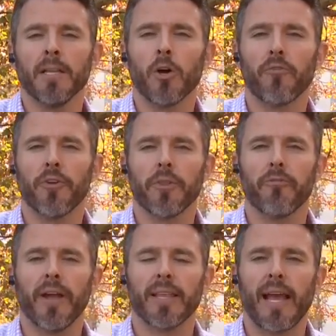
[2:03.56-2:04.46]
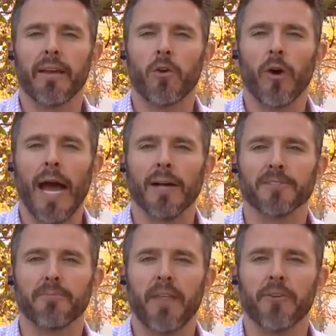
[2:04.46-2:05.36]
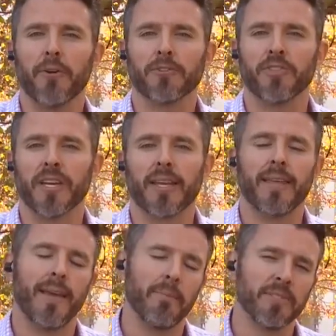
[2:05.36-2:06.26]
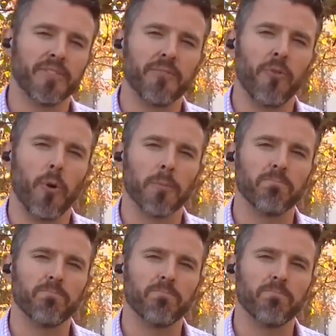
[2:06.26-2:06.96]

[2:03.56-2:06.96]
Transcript: Local for you at the Franklin County Courthouse, Matthew Hertschik, N B C four.